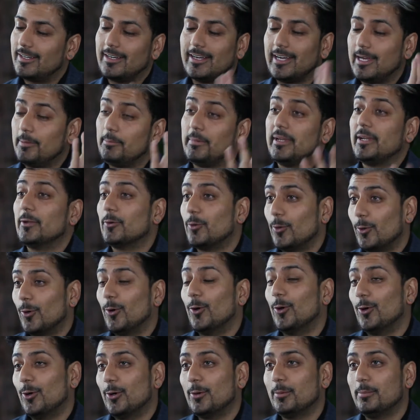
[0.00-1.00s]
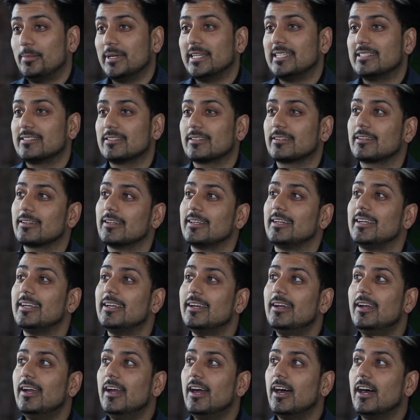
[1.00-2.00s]
I'm in awe, basically.
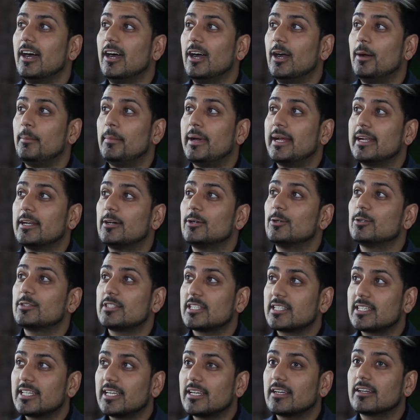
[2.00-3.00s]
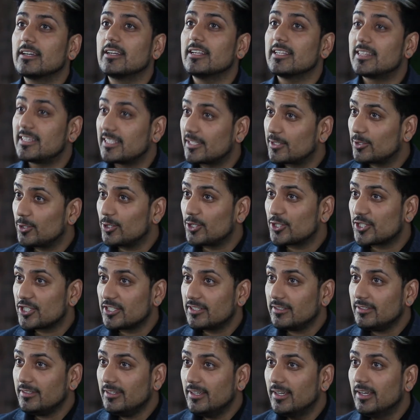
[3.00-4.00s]
And I also think Hrithik
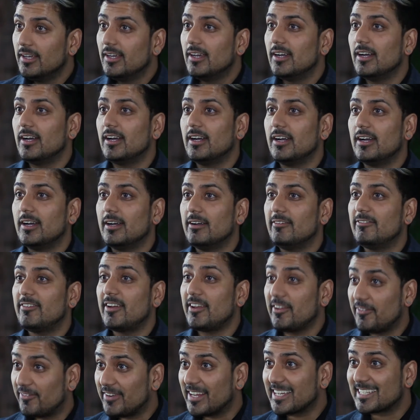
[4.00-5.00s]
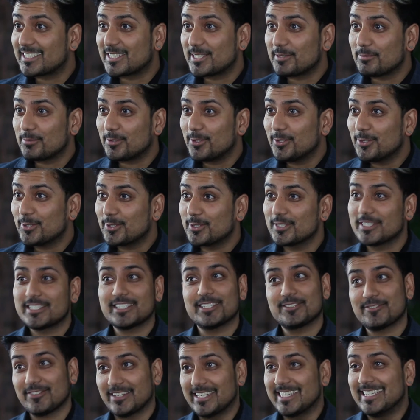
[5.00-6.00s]
Roshan, very flexible,
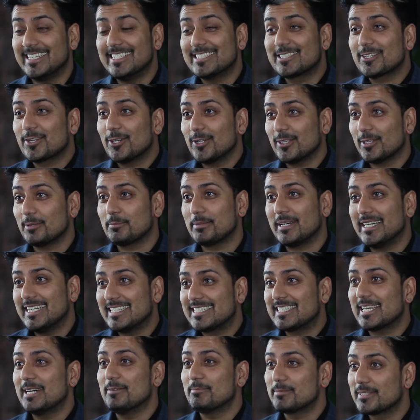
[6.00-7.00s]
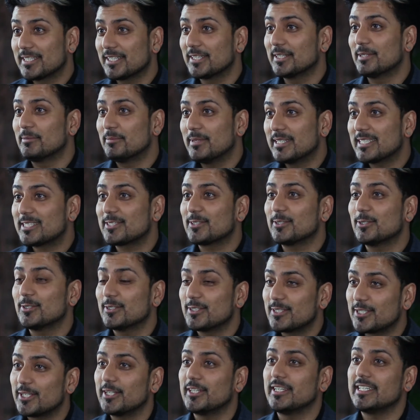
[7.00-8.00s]
considering he's got the biceps and the
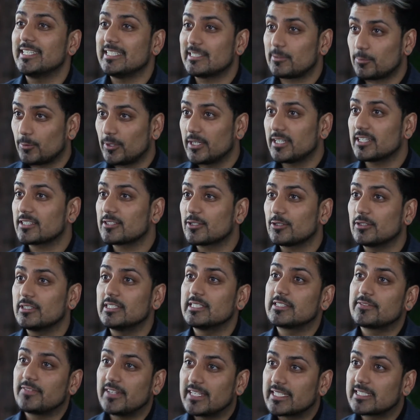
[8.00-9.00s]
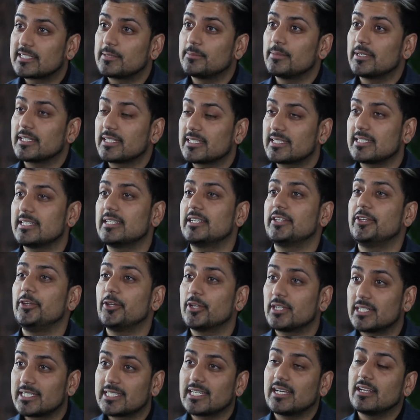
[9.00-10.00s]
muscles. You know, he's worked on his flexibility, and you
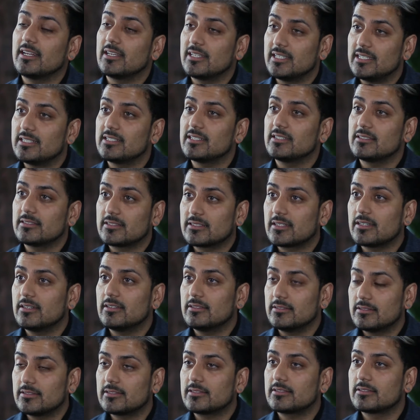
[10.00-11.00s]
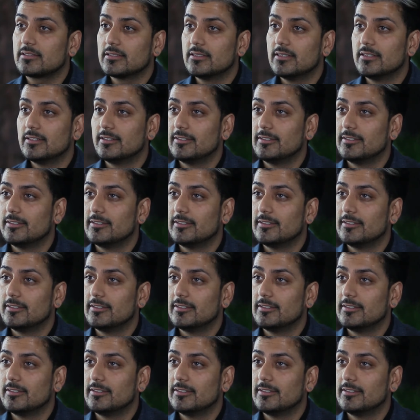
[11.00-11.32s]
can tell he does dance.